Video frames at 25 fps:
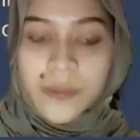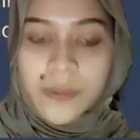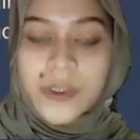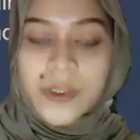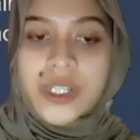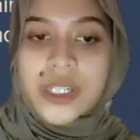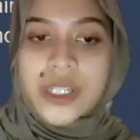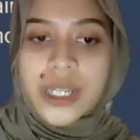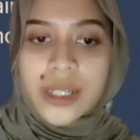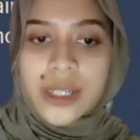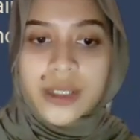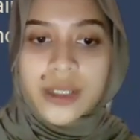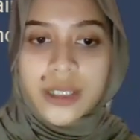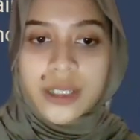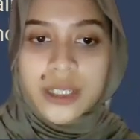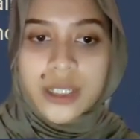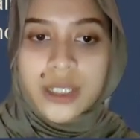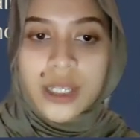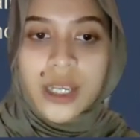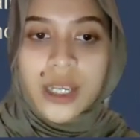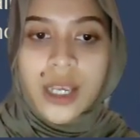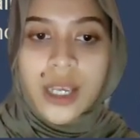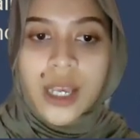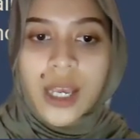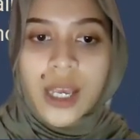present
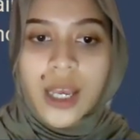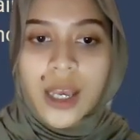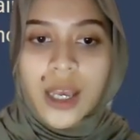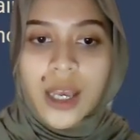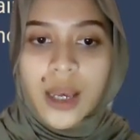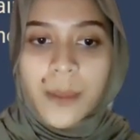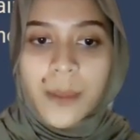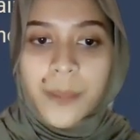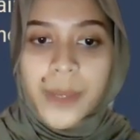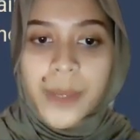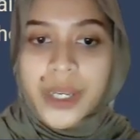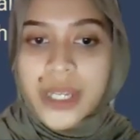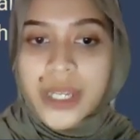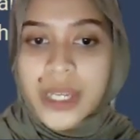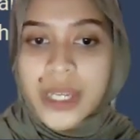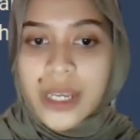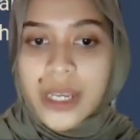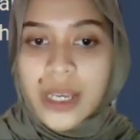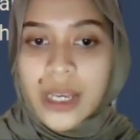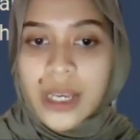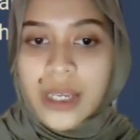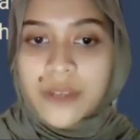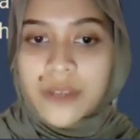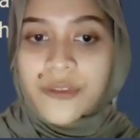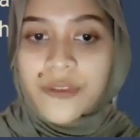
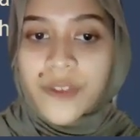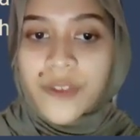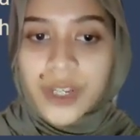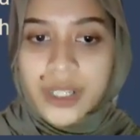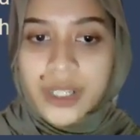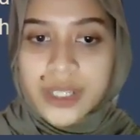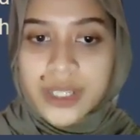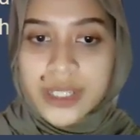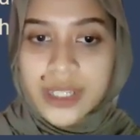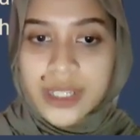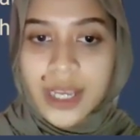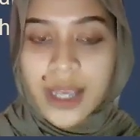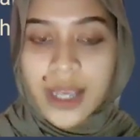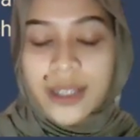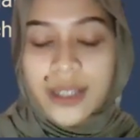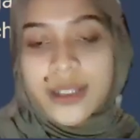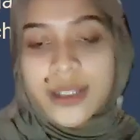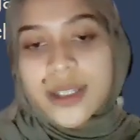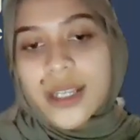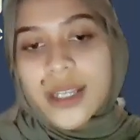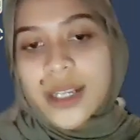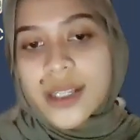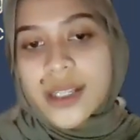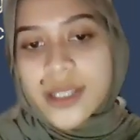media effects as